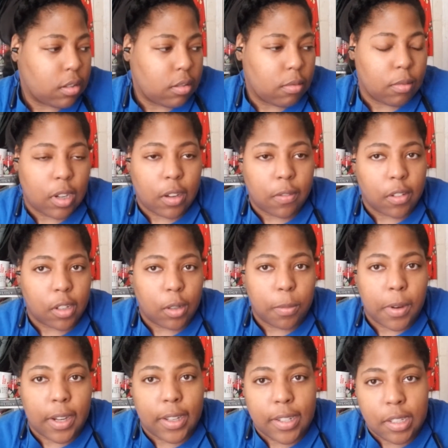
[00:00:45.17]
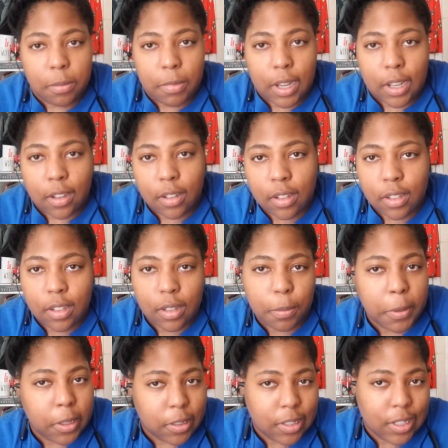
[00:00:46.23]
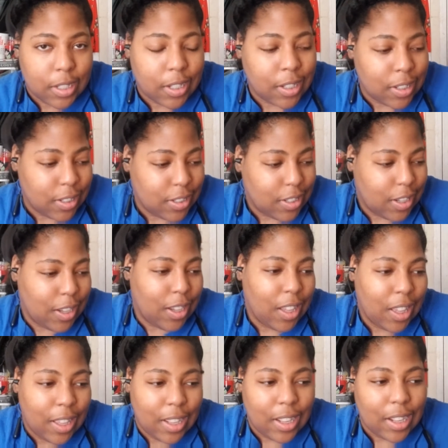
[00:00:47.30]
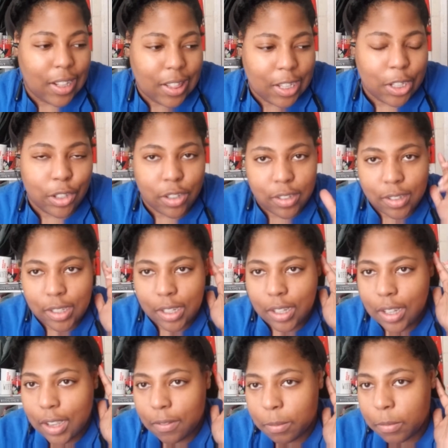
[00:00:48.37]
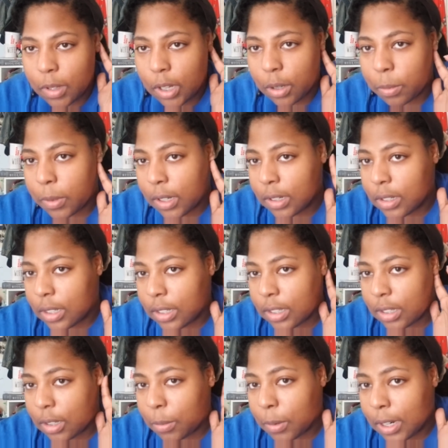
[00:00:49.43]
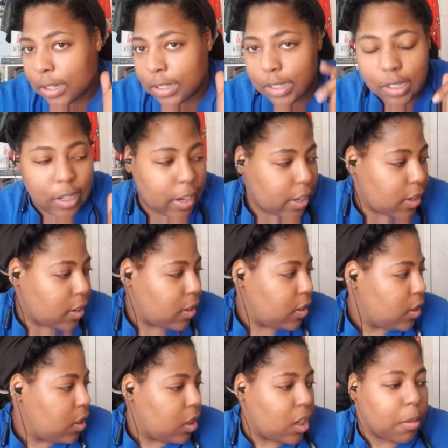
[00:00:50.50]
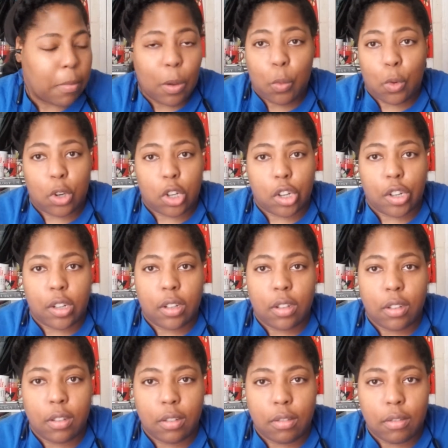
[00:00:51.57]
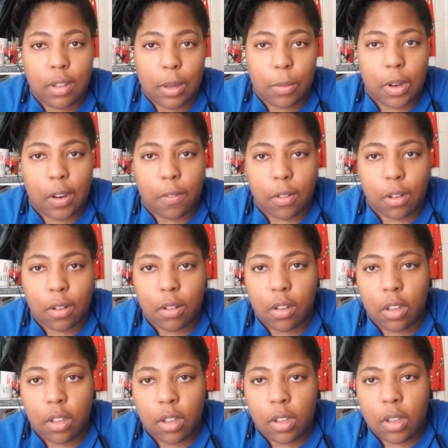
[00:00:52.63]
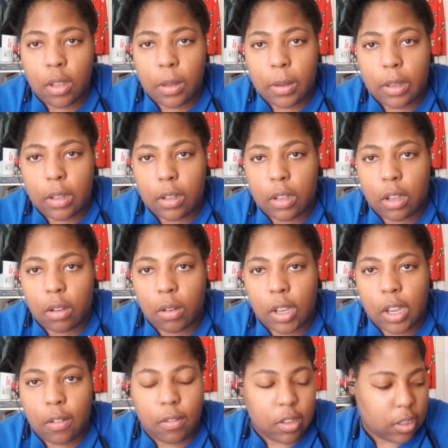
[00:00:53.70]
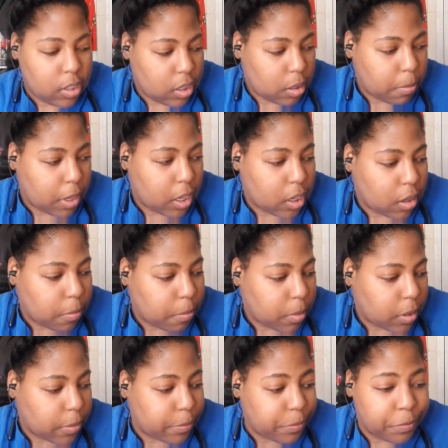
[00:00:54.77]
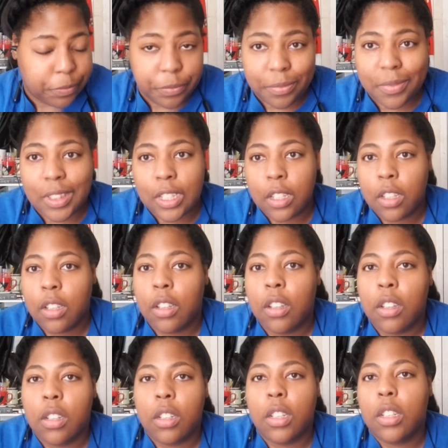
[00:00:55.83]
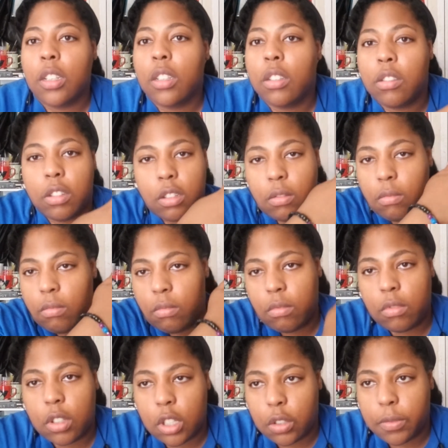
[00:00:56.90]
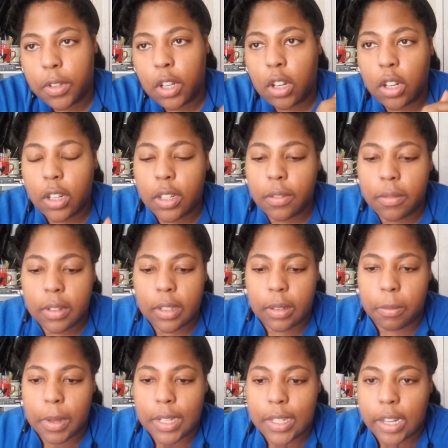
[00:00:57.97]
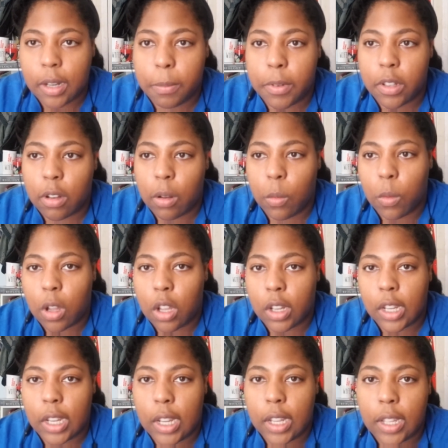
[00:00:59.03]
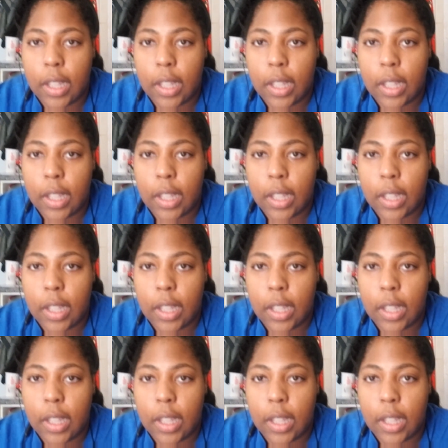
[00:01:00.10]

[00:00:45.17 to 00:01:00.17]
whatever. You probably see my piercing cleaners, like I have ear piercing, so you probably just see that in my water and whatever. Now you can't really see the makeup, but just disregard. My setup is all wonky.